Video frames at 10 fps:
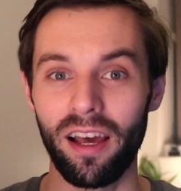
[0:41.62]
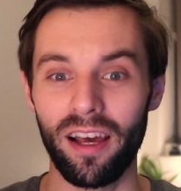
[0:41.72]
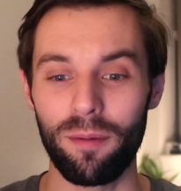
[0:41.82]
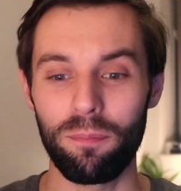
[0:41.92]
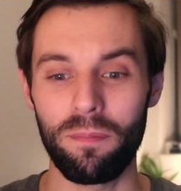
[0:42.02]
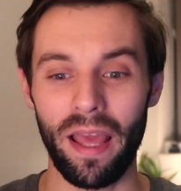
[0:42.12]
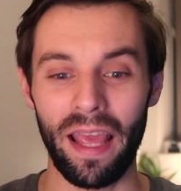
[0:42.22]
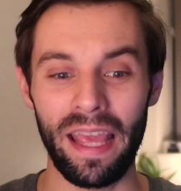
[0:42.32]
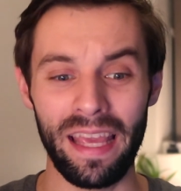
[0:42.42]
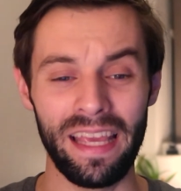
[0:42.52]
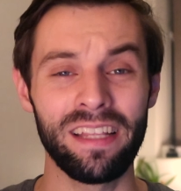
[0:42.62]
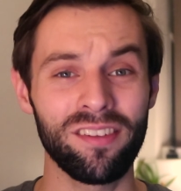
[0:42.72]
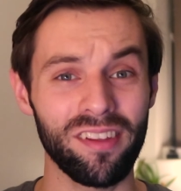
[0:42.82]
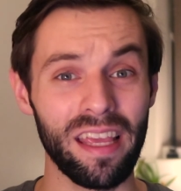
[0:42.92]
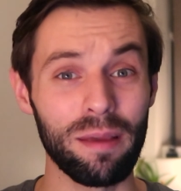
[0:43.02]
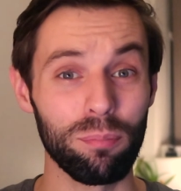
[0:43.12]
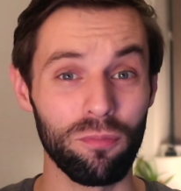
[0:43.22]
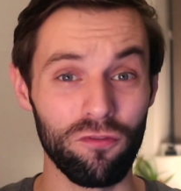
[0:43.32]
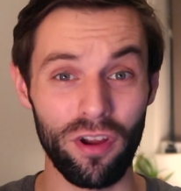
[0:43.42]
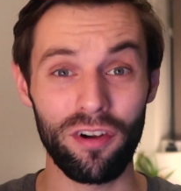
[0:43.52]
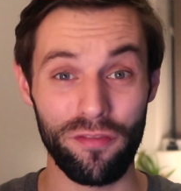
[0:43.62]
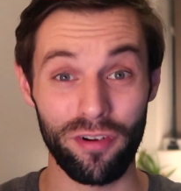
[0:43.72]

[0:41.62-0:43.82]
It is very,